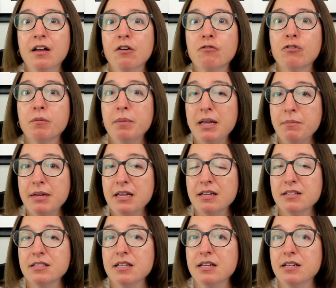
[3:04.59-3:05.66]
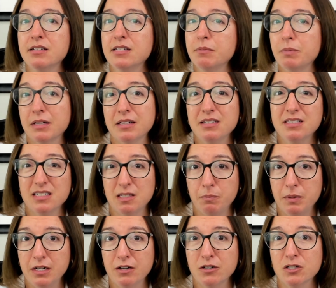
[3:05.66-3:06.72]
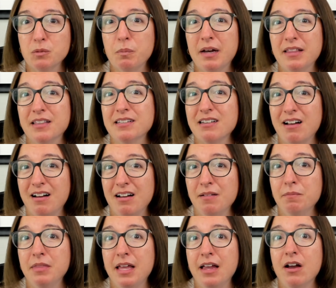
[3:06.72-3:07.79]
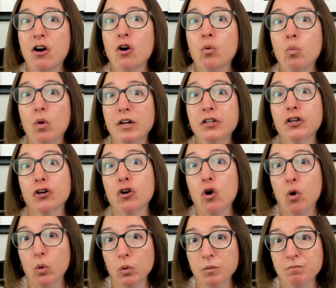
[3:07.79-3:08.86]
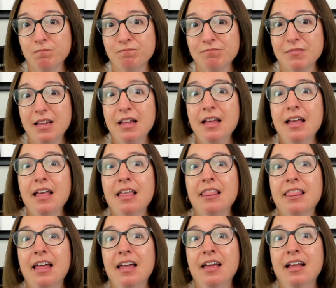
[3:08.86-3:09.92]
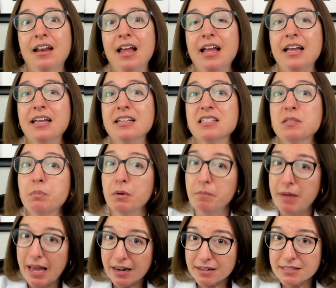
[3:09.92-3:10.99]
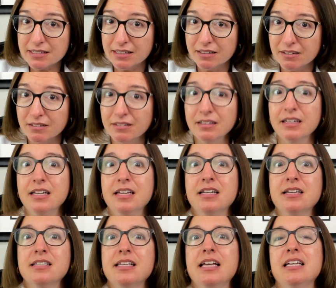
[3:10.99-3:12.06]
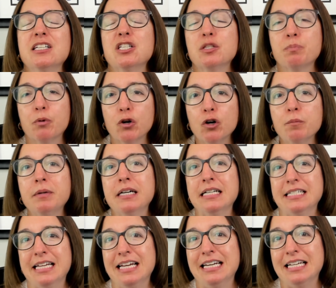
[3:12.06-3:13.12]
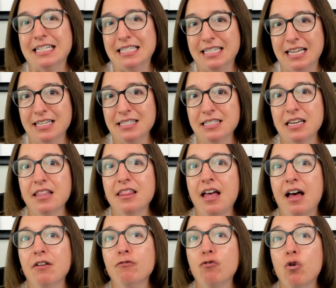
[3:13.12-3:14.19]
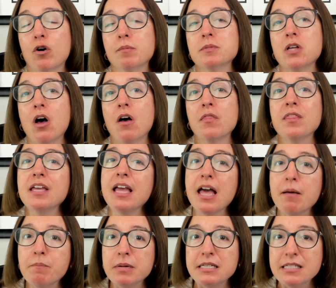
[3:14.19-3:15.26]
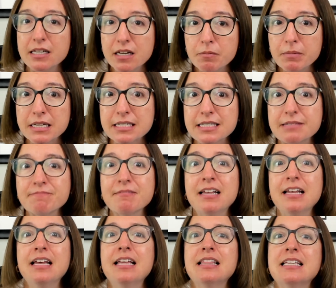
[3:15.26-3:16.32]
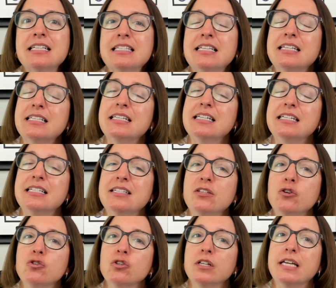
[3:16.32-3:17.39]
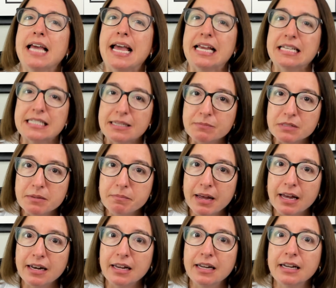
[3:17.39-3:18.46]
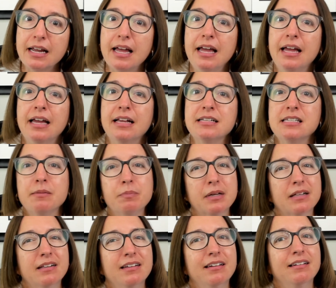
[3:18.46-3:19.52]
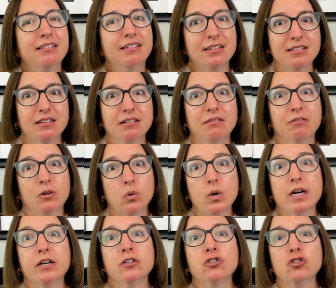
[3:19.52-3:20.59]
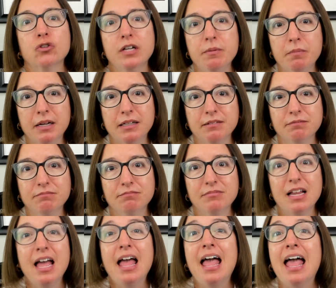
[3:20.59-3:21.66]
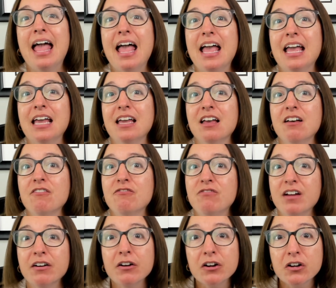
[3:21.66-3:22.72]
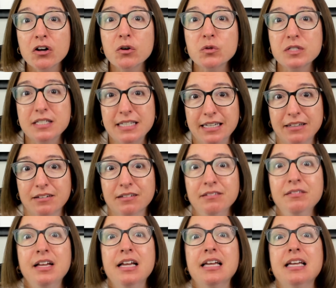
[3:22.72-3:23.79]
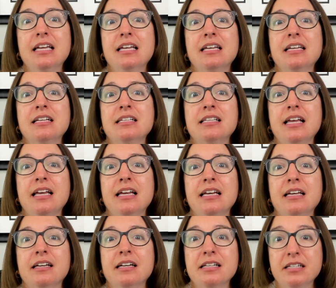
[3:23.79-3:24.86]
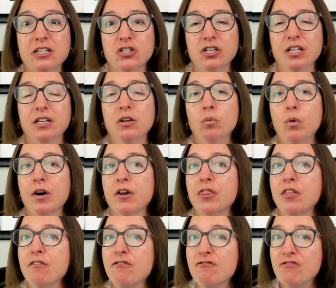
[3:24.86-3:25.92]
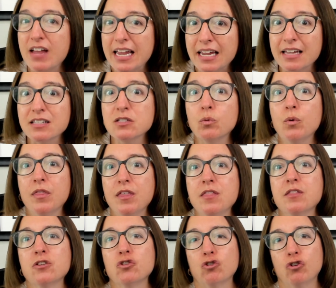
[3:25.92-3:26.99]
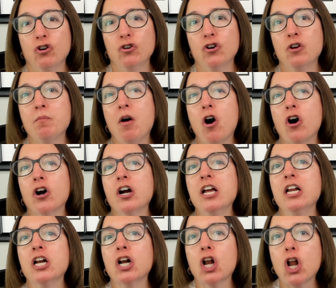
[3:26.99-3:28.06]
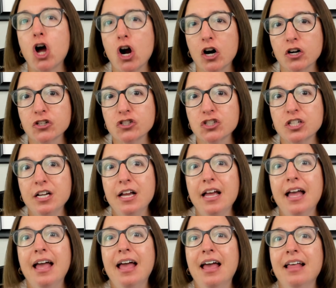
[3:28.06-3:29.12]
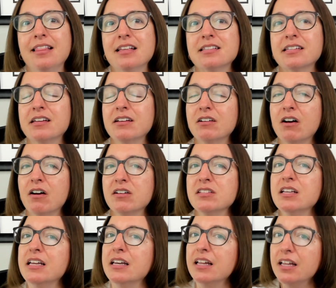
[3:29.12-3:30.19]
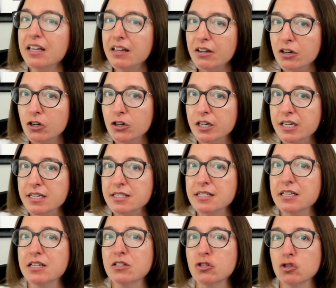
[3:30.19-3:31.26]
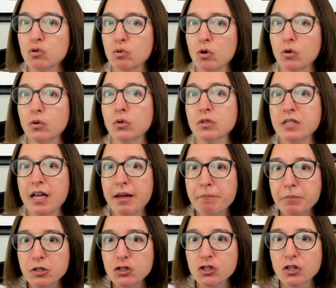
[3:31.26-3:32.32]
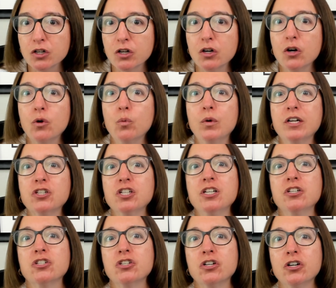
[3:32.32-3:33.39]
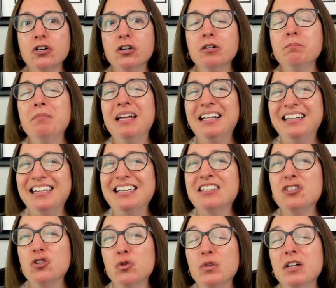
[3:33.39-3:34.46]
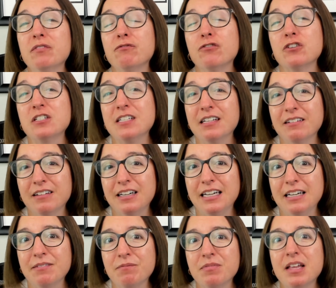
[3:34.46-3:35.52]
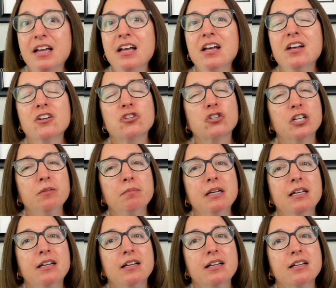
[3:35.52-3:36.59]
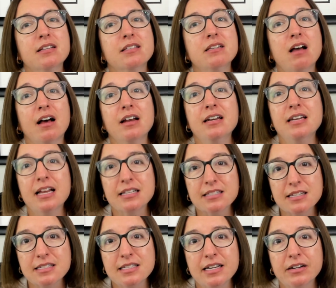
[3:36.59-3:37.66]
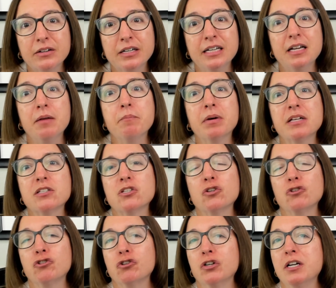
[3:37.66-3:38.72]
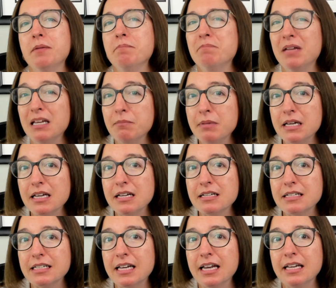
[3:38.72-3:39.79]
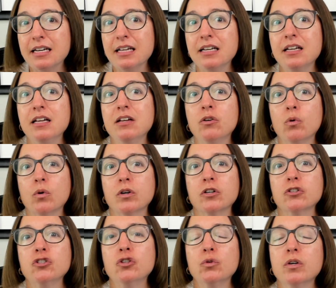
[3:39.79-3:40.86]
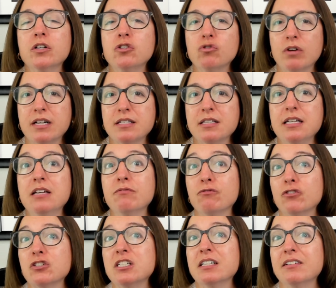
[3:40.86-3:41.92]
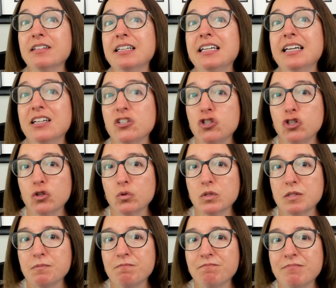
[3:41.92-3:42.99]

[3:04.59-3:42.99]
For babies, it typically disappears by the time they are 1 year old. Then a spermatocele is a sperm-containing cyst that forms on the epididymis. This cyst is usually asymptomatic and typically doesn't require treatment. A varicocele is a condition where the veins within the scrotum are enlarged, and this can cause an increase in scrotal temperature, which in turn may lead to infertility. Treatment is not necessary, but surgery may be indicated in order to address infertility issues.